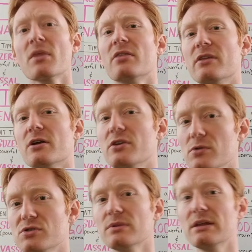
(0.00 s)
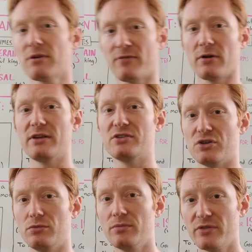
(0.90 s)
they're usually referring
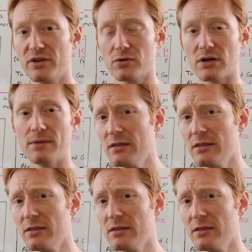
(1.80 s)
to the Torah.